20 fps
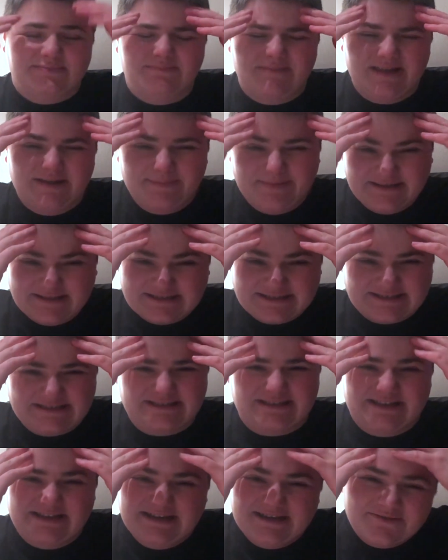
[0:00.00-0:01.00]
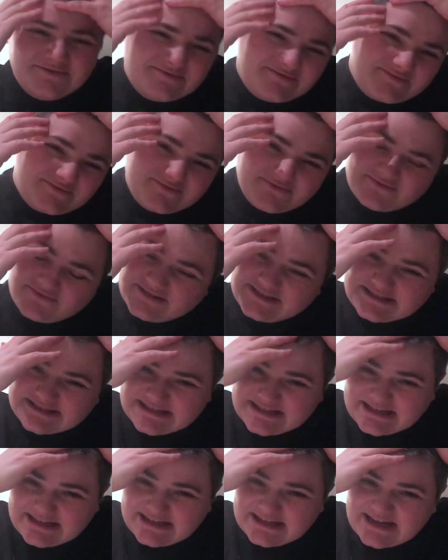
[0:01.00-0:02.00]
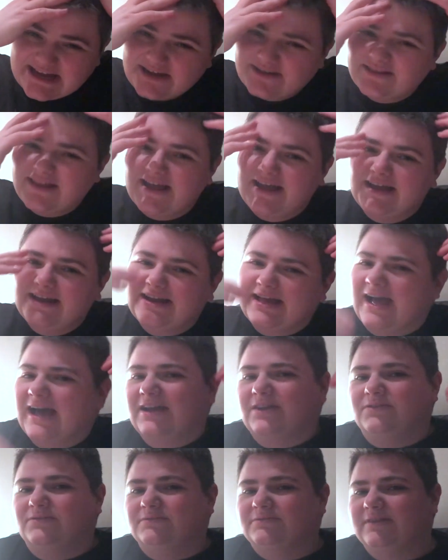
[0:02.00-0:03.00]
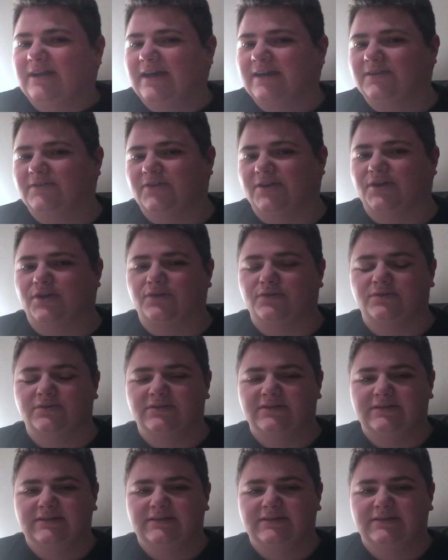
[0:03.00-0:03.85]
Maybe slight receding hairline. I don't know.